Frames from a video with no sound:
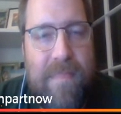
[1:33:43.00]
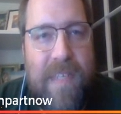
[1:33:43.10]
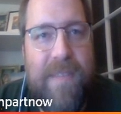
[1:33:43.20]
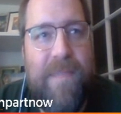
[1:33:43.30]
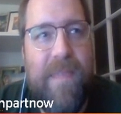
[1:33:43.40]

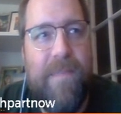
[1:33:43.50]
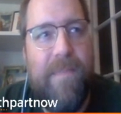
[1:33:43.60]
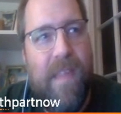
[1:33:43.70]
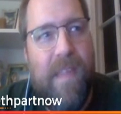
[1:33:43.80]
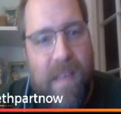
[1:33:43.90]
Yep.
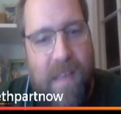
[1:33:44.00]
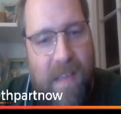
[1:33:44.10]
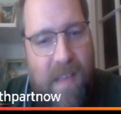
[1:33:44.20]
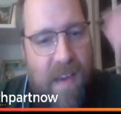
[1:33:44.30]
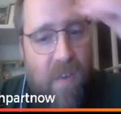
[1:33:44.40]

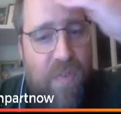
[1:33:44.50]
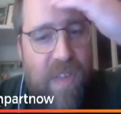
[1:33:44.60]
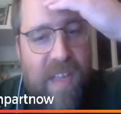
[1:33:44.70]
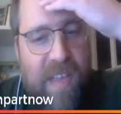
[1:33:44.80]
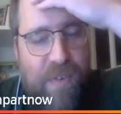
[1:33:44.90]

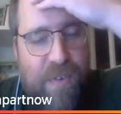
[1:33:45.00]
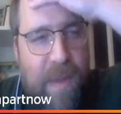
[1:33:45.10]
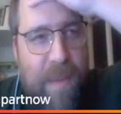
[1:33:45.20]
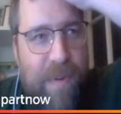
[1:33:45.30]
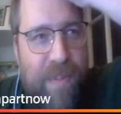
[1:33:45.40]
If you
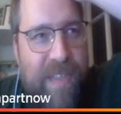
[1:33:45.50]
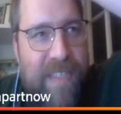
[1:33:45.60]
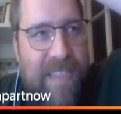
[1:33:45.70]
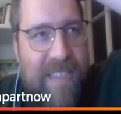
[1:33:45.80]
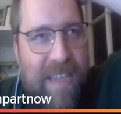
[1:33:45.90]
remember, though,
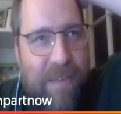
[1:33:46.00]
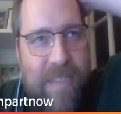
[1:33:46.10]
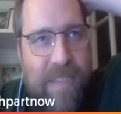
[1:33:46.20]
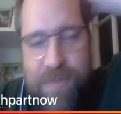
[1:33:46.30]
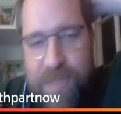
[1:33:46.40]

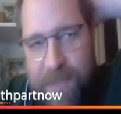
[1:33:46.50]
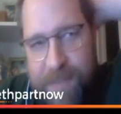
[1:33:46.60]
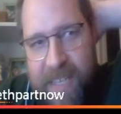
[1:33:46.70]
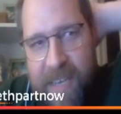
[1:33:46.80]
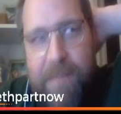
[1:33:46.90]
it was
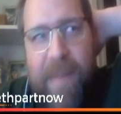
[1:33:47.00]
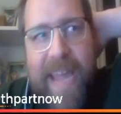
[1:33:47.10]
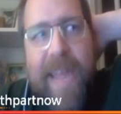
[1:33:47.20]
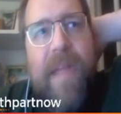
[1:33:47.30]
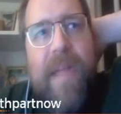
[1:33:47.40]
something that
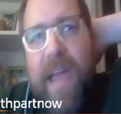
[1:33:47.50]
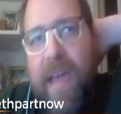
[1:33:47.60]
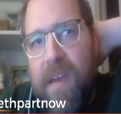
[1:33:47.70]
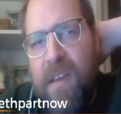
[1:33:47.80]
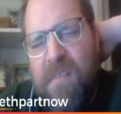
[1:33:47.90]
Miami
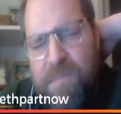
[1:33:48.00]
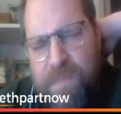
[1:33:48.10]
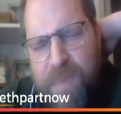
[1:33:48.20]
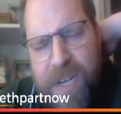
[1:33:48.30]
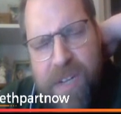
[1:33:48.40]
had
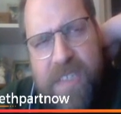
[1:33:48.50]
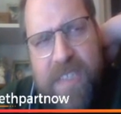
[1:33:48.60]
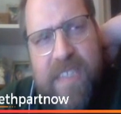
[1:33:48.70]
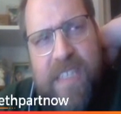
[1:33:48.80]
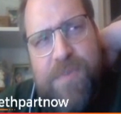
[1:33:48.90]
pretty good
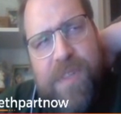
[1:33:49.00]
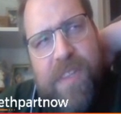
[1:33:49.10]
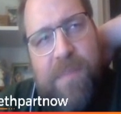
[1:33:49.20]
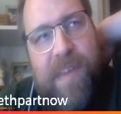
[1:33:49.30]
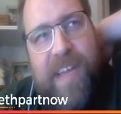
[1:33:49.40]
success with
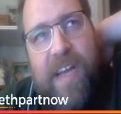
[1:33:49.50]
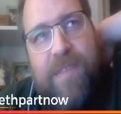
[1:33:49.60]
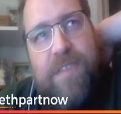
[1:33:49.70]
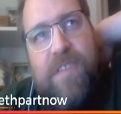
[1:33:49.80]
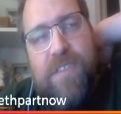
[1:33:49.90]
in the
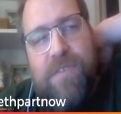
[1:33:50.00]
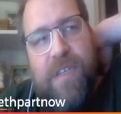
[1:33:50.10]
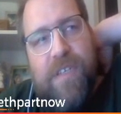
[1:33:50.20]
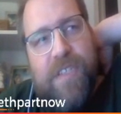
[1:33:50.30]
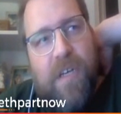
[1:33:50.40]
playoffs 2
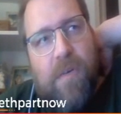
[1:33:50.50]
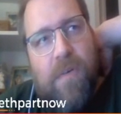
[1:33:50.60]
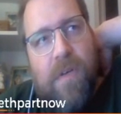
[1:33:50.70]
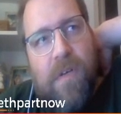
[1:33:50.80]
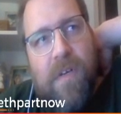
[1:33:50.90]
years ago.
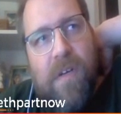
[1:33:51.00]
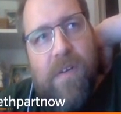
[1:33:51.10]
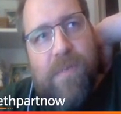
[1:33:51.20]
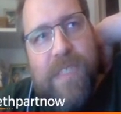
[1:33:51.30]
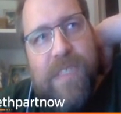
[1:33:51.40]

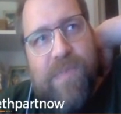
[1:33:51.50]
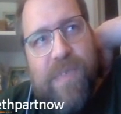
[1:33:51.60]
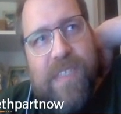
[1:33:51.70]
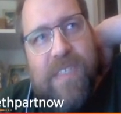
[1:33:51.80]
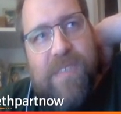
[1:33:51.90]
Was
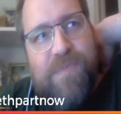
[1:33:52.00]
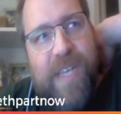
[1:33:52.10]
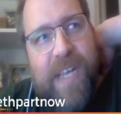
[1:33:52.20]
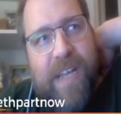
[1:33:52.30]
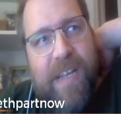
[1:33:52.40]

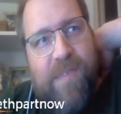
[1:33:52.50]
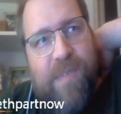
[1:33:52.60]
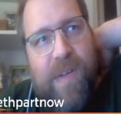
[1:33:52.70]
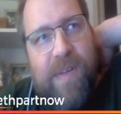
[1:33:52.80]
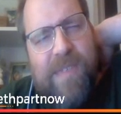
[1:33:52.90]
when
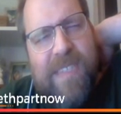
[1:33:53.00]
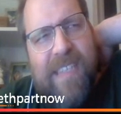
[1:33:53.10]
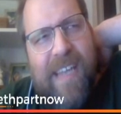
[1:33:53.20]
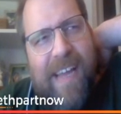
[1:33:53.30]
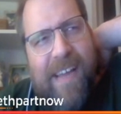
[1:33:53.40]
it was
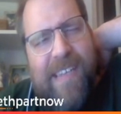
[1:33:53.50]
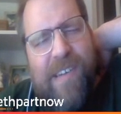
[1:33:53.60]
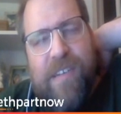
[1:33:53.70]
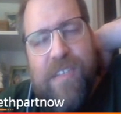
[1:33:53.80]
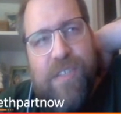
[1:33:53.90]

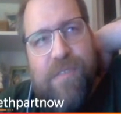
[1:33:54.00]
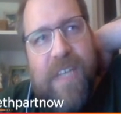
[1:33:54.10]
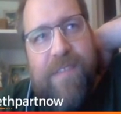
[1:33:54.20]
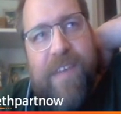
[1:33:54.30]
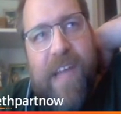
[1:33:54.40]
Derek Jones,
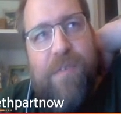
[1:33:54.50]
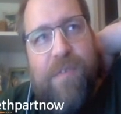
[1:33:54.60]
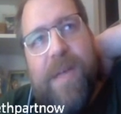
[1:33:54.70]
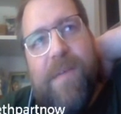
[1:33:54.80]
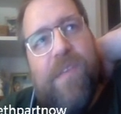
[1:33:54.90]
and I forget who
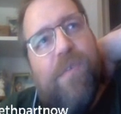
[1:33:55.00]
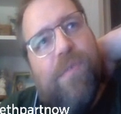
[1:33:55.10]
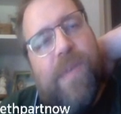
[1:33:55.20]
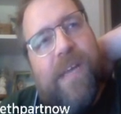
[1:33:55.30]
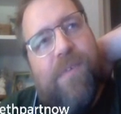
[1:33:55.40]

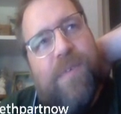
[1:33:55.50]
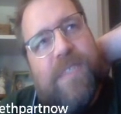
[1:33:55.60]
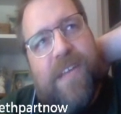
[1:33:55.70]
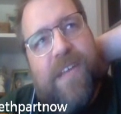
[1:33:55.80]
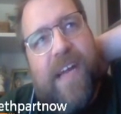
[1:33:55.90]
was
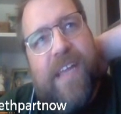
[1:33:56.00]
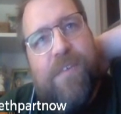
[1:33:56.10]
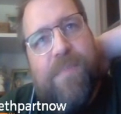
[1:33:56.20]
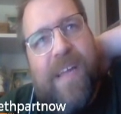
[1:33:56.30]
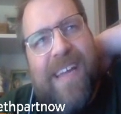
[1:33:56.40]
the other guy they were playing.